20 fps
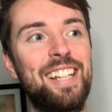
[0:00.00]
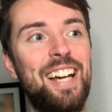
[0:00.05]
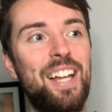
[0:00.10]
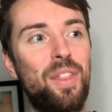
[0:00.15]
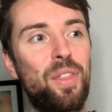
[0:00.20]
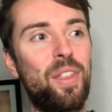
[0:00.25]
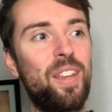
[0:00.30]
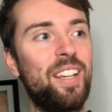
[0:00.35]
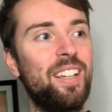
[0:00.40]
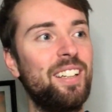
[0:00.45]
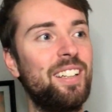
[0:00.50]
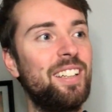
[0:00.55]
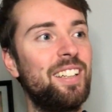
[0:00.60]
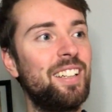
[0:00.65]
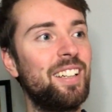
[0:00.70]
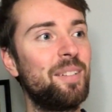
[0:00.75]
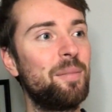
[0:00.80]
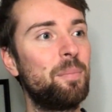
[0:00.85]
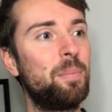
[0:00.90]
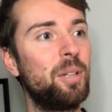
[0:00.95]
I
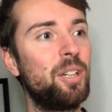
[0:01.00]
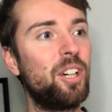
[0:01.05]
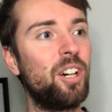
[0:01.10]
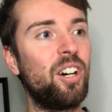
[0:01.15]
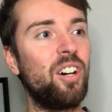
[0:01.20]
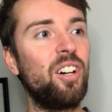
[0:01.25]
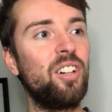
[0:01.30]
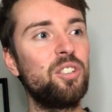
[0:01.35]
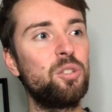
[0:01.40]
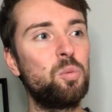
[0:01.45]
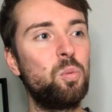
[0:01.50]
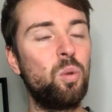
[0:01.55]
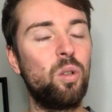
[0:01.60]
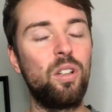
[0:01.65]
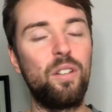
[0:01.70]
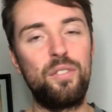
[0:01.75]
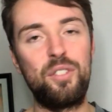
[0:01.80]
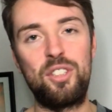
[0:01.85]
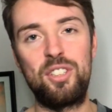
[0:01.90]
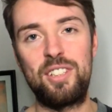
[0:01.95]
think because
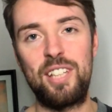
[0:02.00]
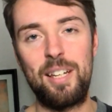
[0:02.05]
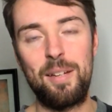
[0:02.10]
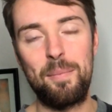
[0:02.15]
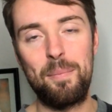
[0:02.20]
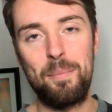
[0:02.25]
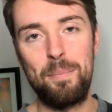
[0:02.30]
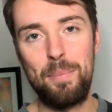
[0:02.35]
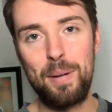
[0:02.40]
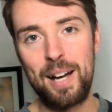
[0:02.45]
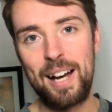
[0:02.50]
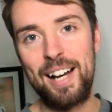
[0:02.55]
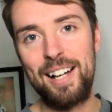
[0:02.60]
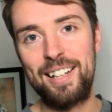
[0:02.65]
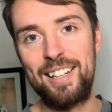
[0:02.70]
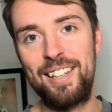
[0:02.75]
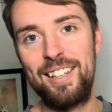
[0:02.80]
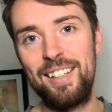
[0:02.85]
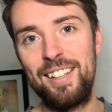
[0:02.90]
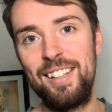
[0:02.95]
Wolves sit
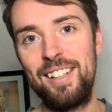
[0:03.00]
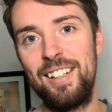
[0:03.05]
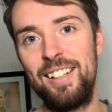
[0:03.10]
back,